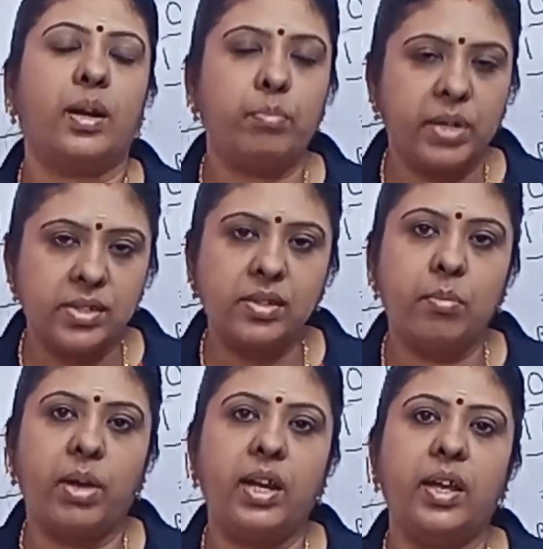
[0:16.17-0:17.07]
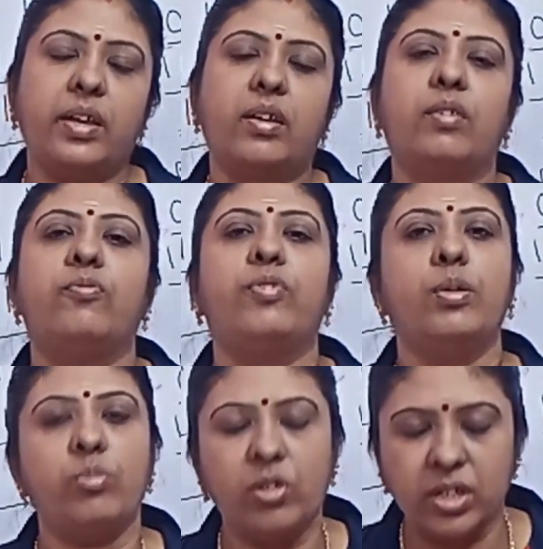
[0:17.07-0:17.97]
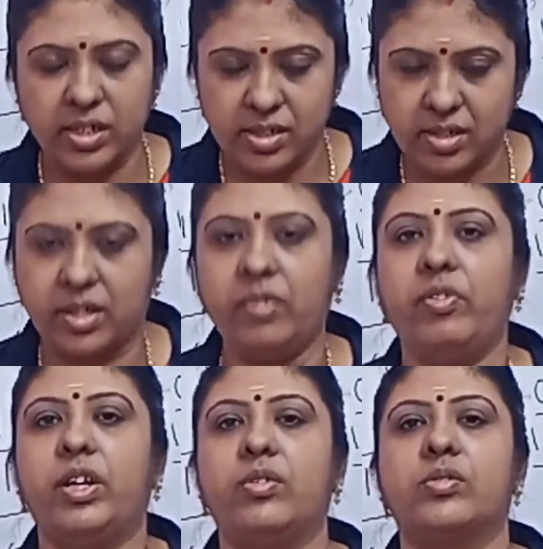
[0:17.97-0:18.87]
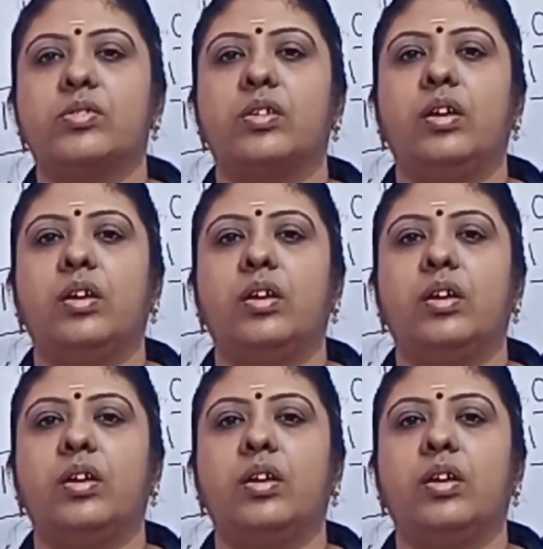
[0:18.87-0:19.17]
and press the bell icon for more interesting videos.